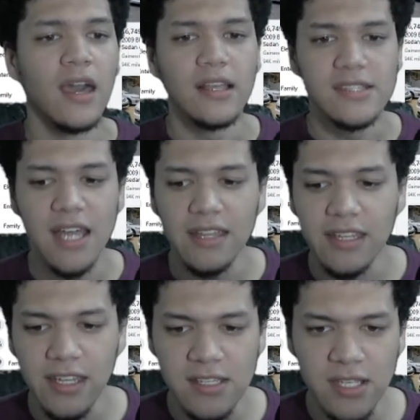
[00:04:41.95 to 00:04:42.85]
It's not
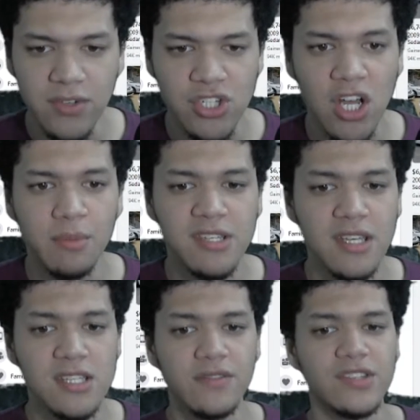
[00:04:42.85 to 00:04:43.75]
that easy of a job. It's
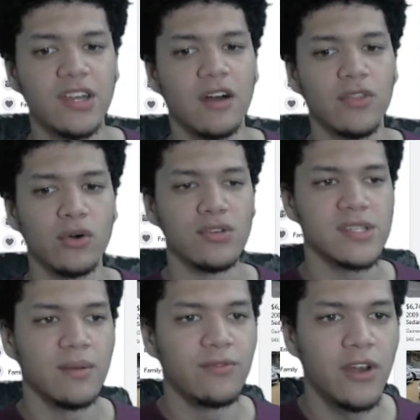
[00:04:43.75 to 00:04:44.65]
easy if you take off the whole
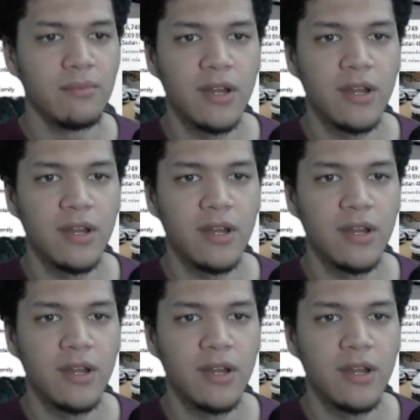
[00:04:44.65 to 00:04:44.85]
subframe,